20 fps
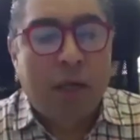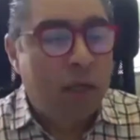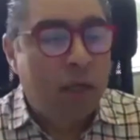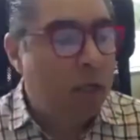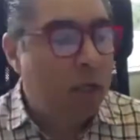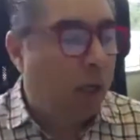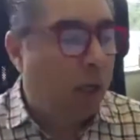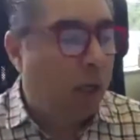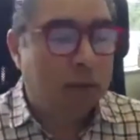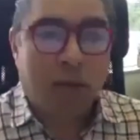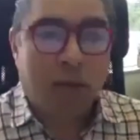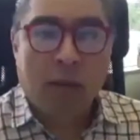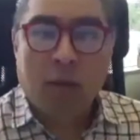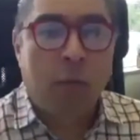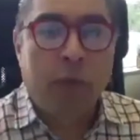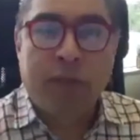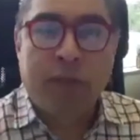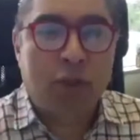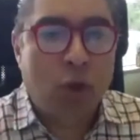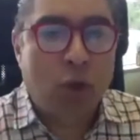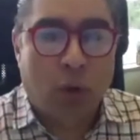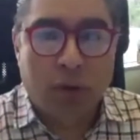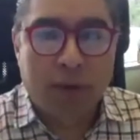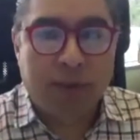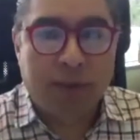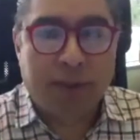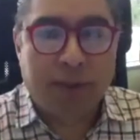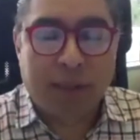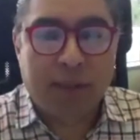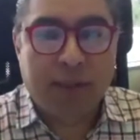not
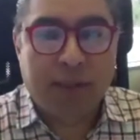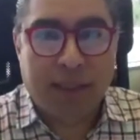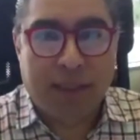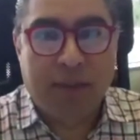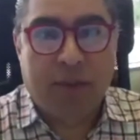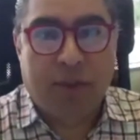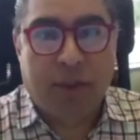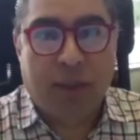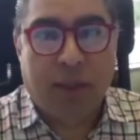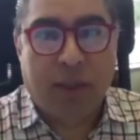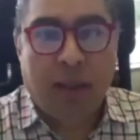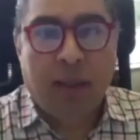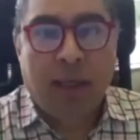result centered.